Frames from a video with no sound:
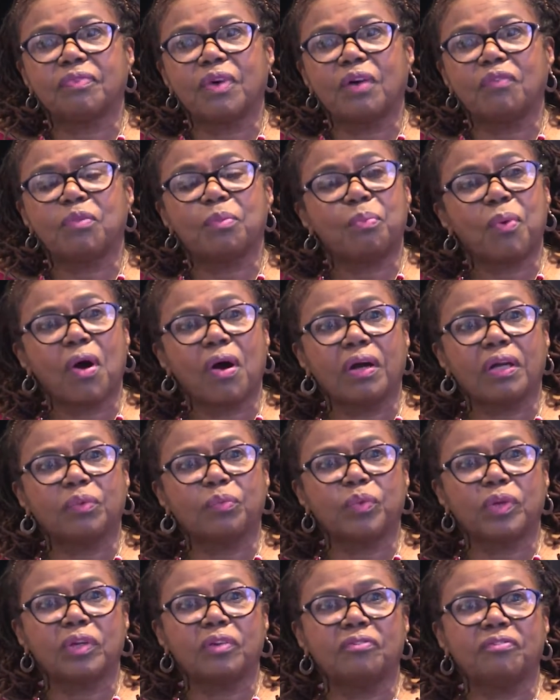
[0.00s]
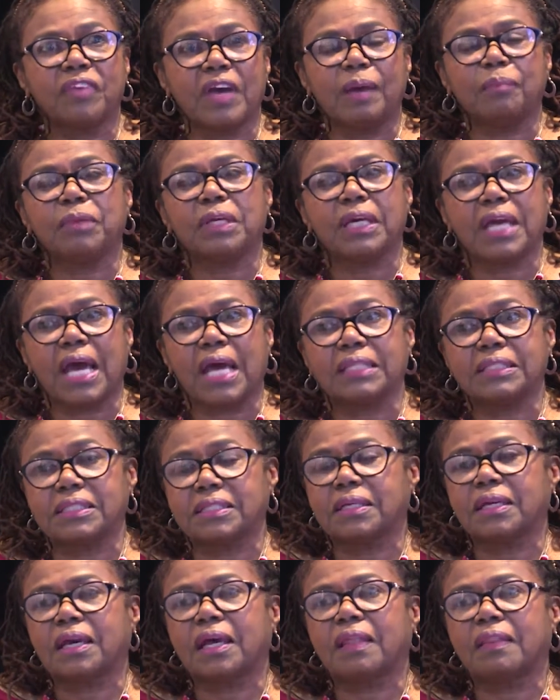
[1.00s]
of the party. When the family got
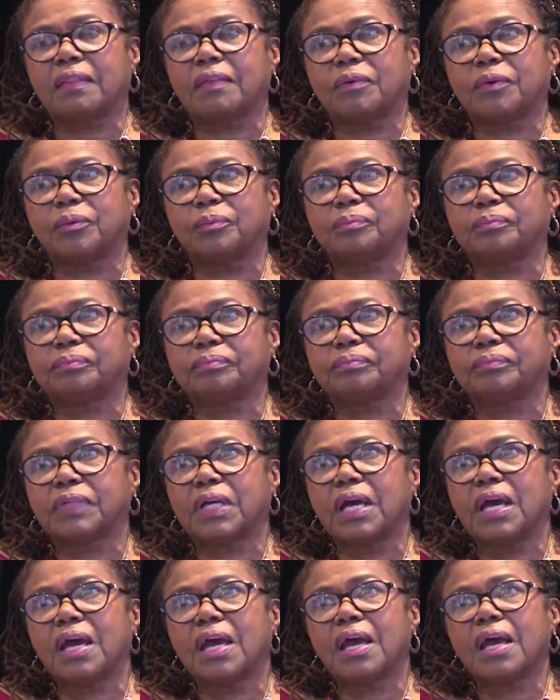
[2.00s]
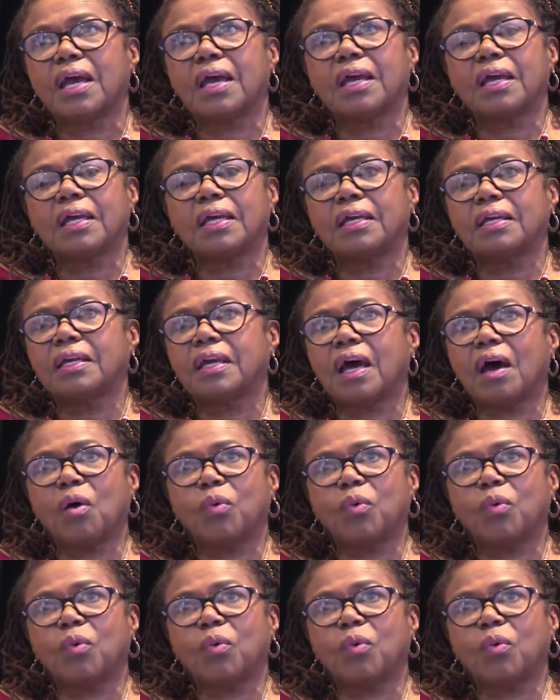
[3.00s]
together, he